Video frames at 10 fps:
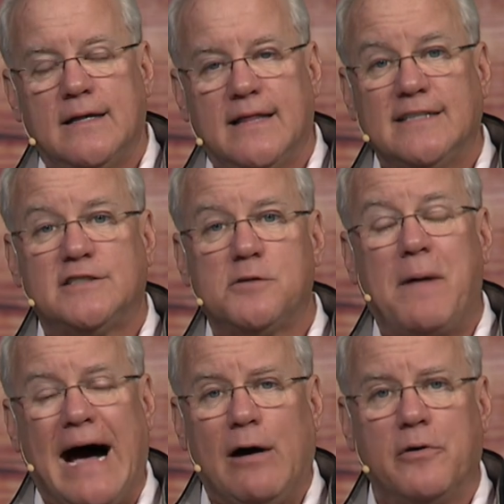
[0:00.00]
That's the
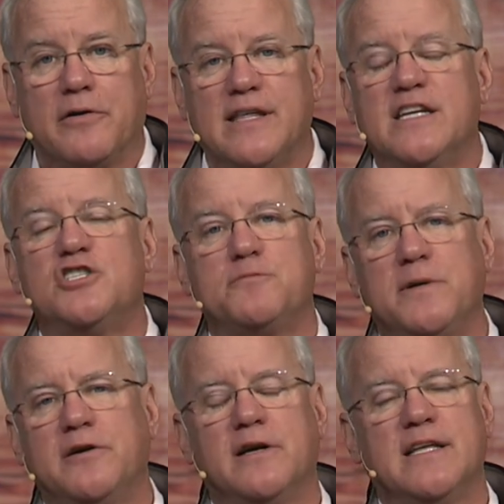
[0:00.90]
power that His
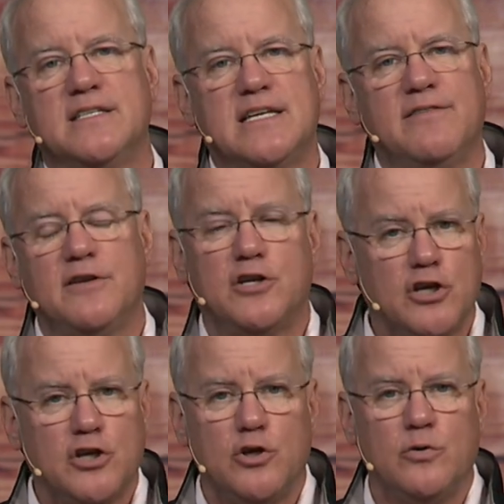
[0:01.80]
Spirit has given to
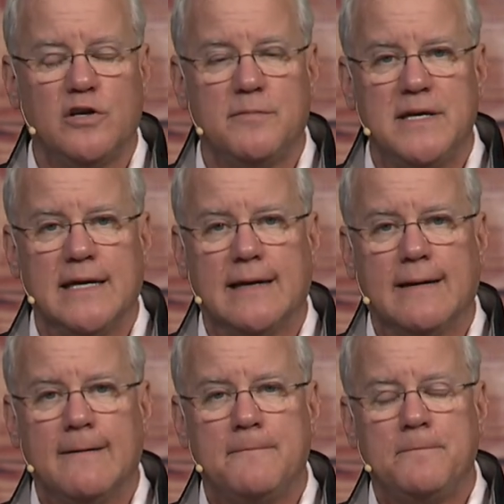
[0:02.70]
you and to me.
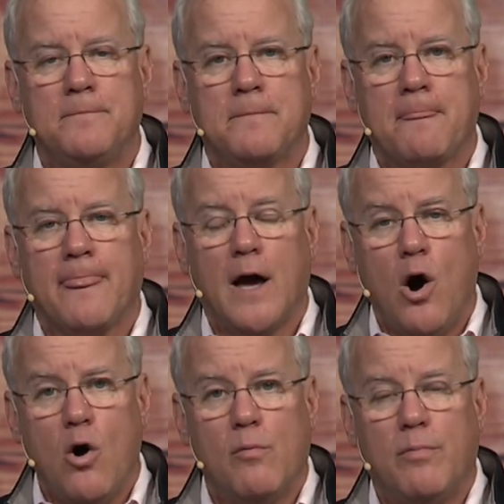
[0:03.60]

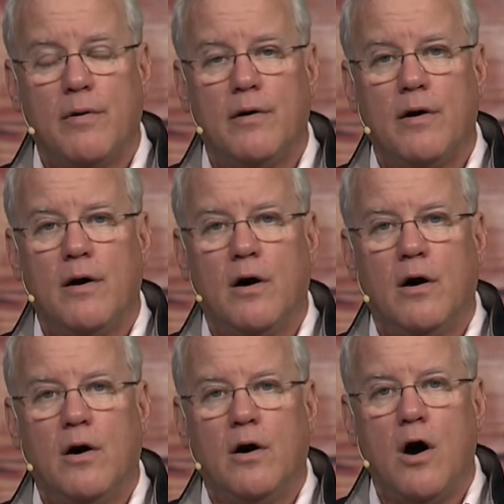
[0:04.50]
Hope.
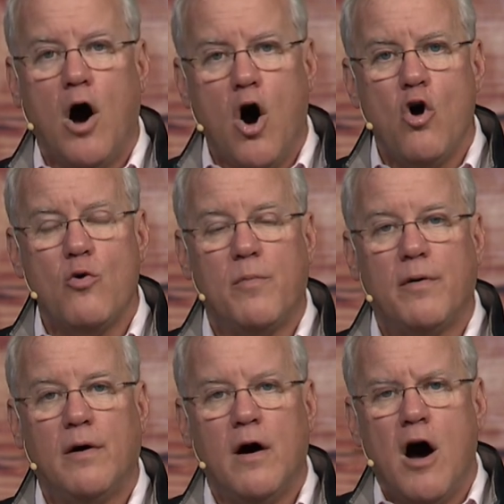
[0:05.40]

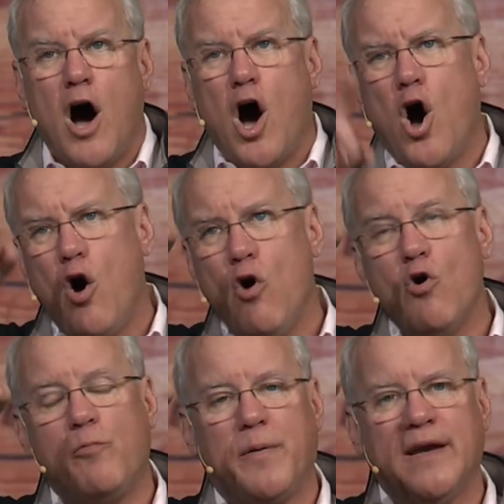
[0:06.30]
Hope. A
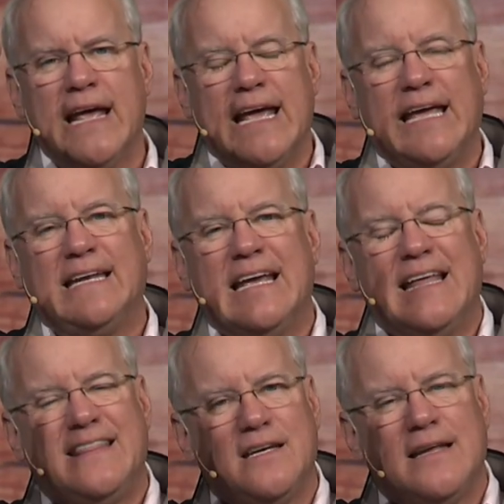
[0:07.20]
hope, and, and,
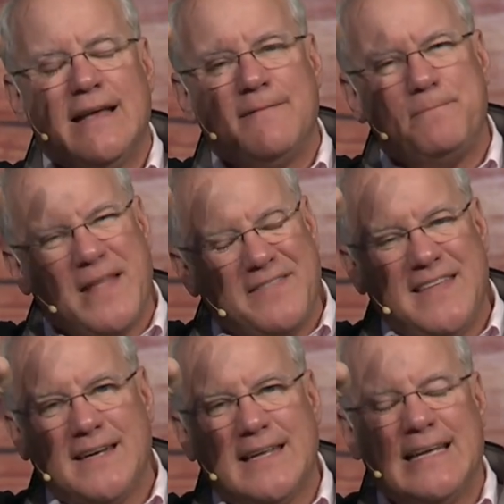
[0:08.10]
and that,
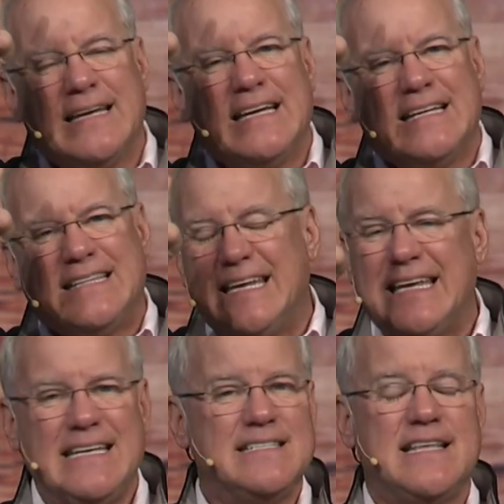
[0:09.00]
that, that
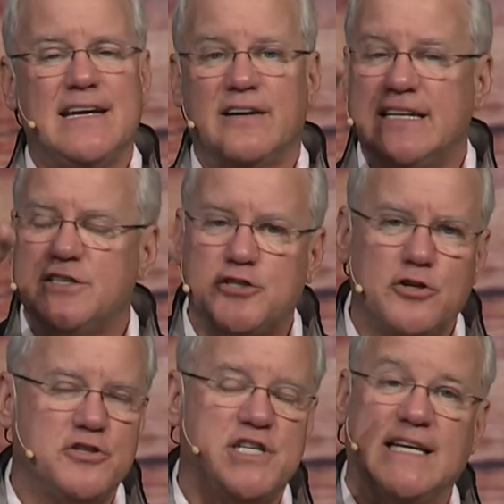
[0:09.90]
He's there, He's
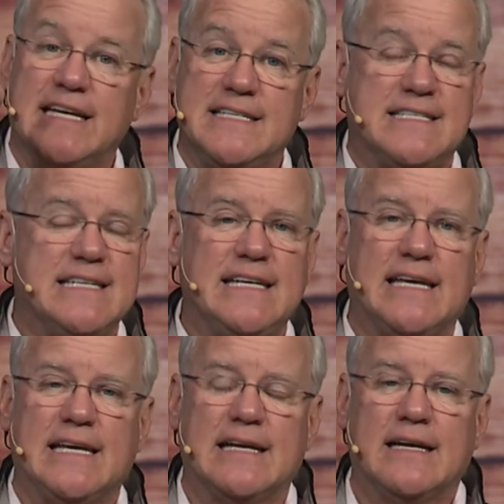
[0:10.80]
searching, He's
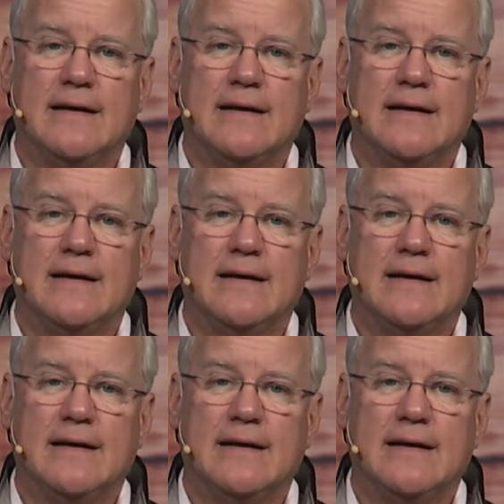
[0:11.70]
seeking.